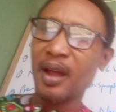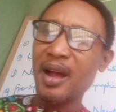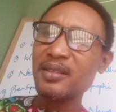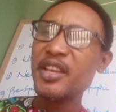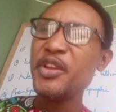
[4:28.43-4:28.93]

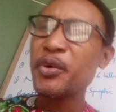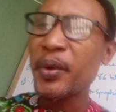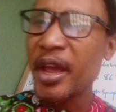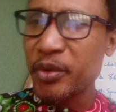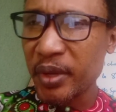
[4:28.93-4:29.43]
as a
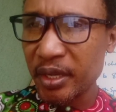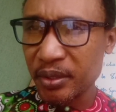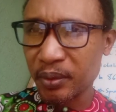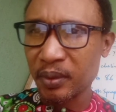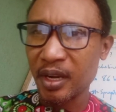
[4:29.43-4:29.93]

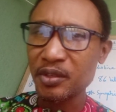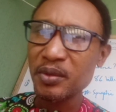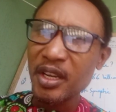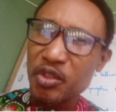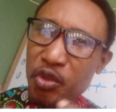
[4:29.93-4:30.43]
neuroeducator, as soon
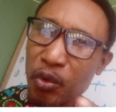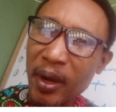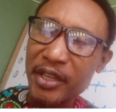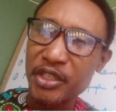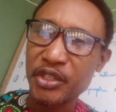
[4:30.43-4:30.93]
as you
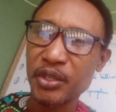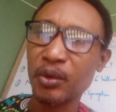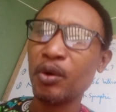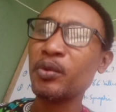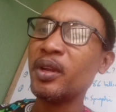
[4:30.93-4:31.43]
are teaching
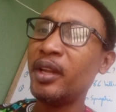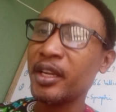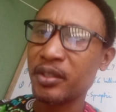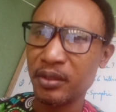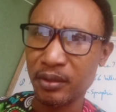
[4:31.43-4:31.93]
or you are
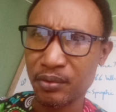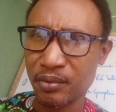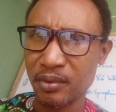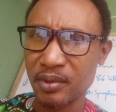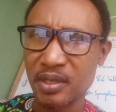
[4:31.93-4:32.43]
lecturing your
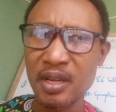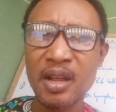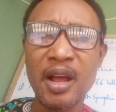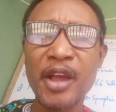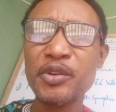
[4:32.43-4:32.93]
students,
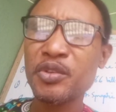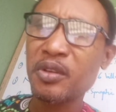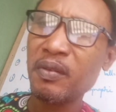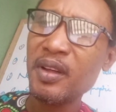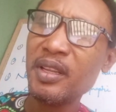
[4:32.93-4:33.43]
and you
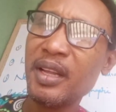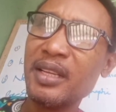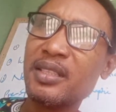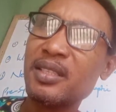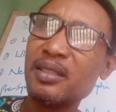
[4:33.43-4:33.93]
discover
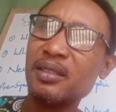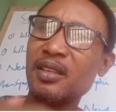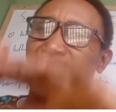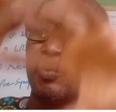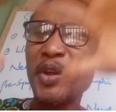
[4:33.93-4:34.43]
that
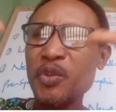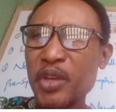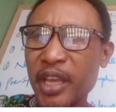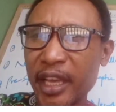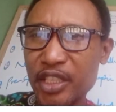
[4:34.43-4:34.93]
when you
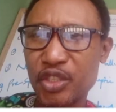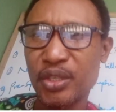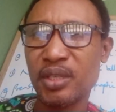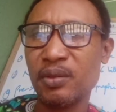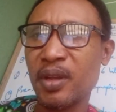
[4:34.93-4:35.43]

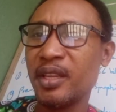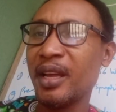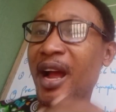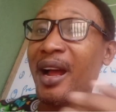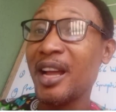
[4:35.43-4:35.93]
gauge the
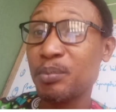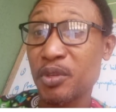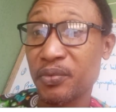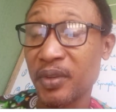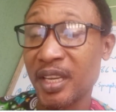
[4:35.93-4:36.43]

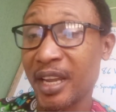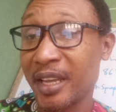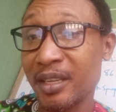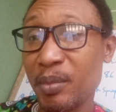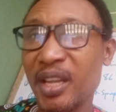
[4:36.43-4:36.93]
atmosphere, the
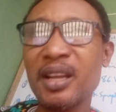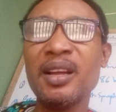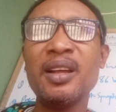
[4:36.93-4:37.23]
academic,